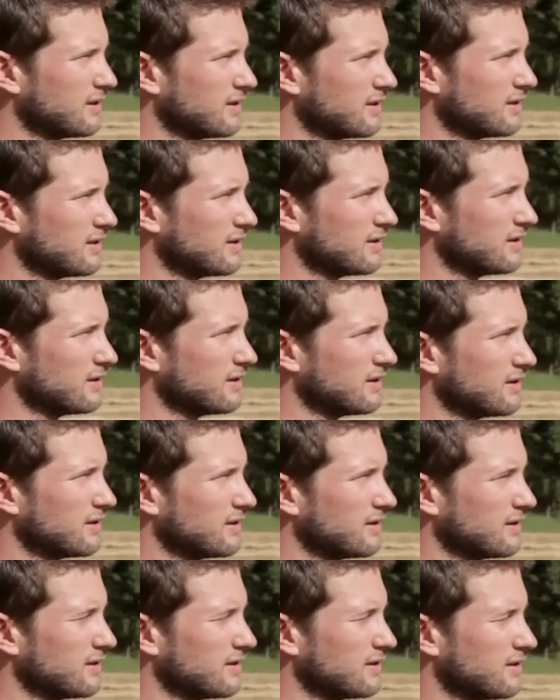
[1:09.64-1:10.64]

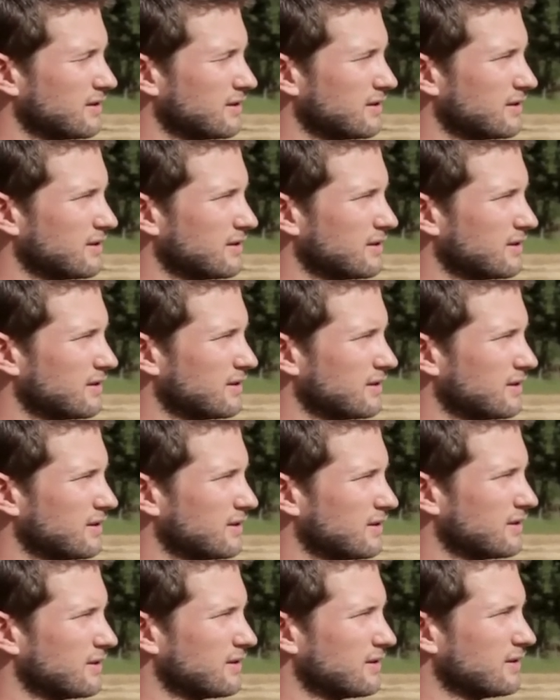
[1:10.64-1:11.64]

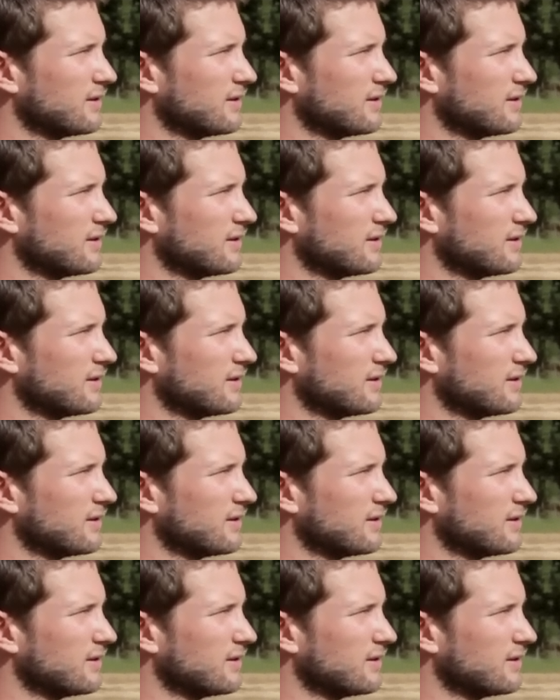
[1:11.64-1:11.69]
The person shown says nothing.